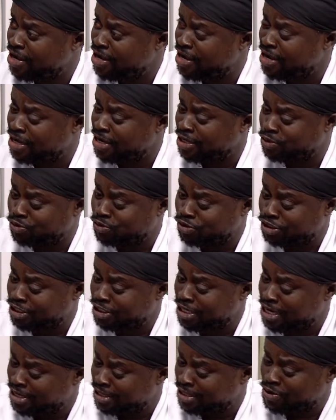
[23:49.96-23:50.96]
And you see
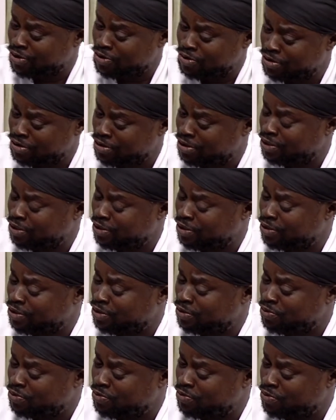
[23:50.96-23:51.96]
that
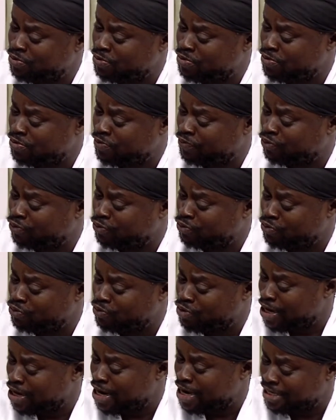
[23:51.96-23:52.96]
if you
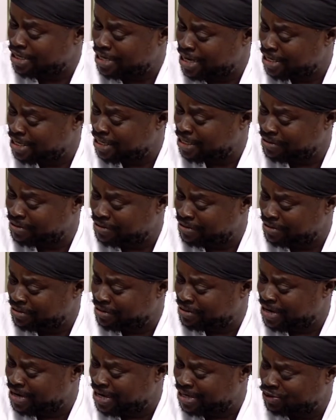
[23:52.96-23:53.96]
look under the
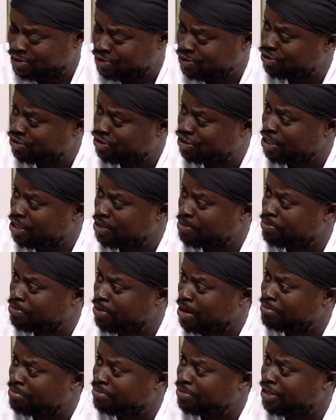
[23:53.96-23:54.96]
grass, you see
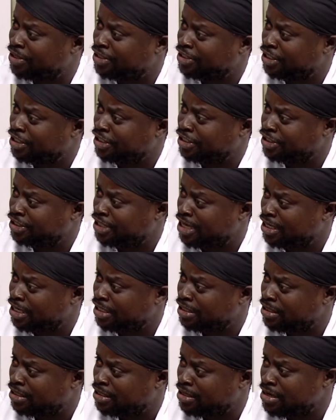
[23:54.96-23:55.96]
brown there inside.